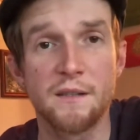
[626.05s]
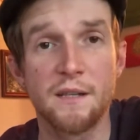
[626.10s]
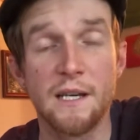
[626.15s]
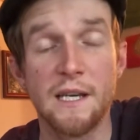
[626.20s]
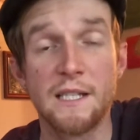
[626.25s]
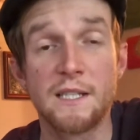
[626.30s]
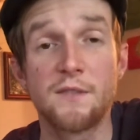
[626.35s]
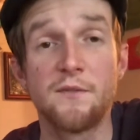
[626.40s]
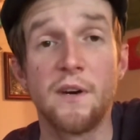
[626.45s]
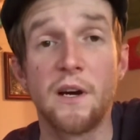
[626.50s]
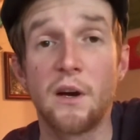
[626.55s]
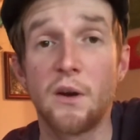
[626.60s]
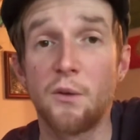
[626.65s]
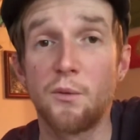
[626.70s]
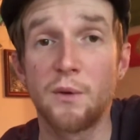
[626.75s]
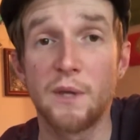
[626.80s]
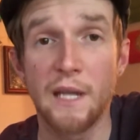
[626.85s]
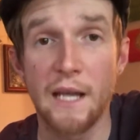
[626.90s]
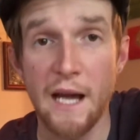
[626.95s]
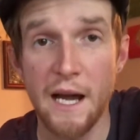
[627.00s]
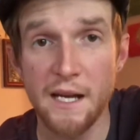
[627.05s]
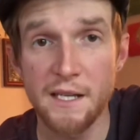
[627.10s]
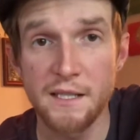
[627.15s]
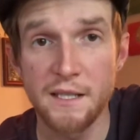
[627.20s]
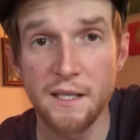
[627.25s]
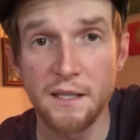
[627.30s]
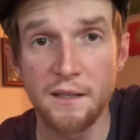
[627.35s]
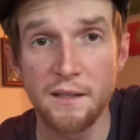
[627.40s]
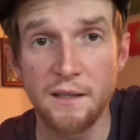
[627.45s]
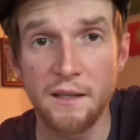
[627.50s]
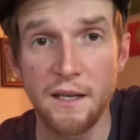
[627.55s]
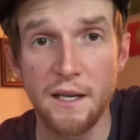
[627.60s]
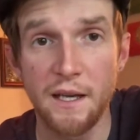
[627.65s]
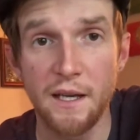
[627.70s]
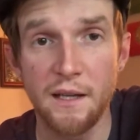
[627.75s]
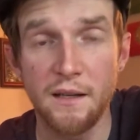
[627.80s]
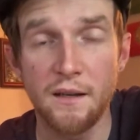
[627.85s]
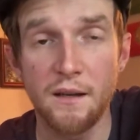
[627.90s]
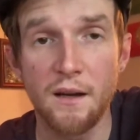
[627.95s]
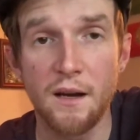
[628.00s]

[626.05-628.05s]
It's very relaxing. It